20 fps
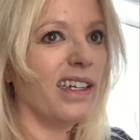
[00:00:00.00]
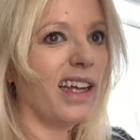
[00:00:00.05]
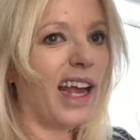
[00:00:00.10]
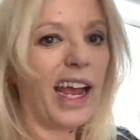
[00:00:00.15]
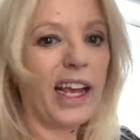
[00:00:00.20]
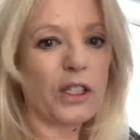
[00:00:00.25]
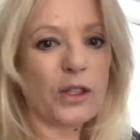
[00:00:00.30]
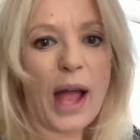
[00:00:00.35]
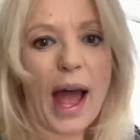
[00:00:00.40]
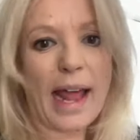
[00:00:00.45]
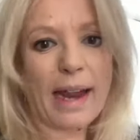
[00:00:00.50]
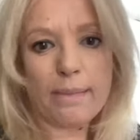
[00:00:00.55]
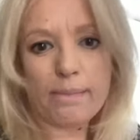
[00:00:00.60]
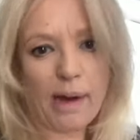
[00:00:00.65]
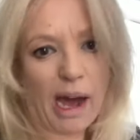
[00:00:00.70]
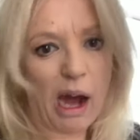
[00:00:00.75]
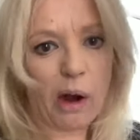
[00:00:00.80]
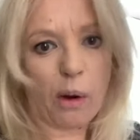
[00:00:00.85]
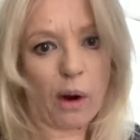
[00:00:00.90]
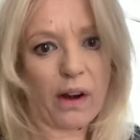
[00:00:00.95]
is not
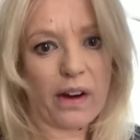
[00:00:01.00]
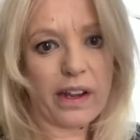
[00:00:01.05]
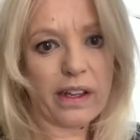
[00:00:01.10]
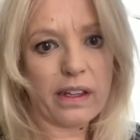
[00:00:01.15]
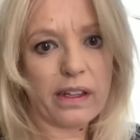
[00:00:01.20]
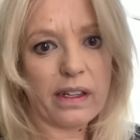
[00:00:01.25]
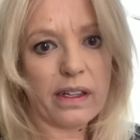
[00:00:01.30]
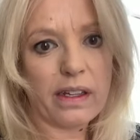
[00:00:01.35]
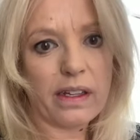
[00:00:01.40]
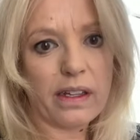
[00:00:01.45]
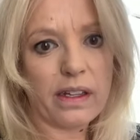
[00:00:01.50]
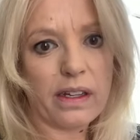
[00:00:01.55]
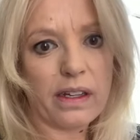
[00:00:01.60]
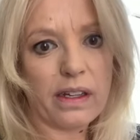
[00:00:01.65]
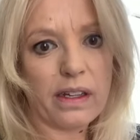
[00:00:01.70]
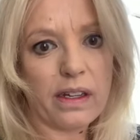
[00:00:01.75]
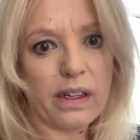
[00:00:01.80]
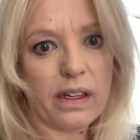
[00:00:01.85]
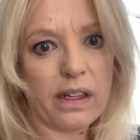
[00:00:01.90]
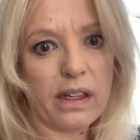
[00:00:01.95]
empowered.
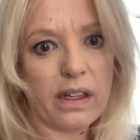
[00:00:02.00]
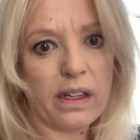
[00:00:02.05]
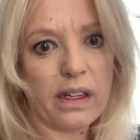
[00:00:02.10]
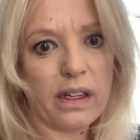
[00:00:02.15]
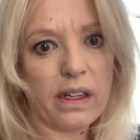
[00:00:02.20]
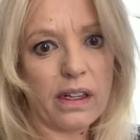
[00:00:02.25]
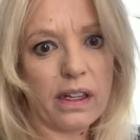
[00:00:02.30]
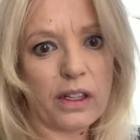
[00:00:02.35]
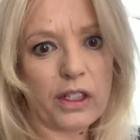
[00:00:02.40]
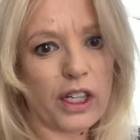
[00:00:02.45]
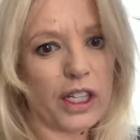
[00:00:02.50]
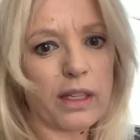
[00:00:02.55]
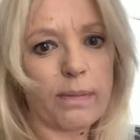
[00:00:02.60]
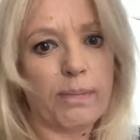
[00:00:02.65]
She's a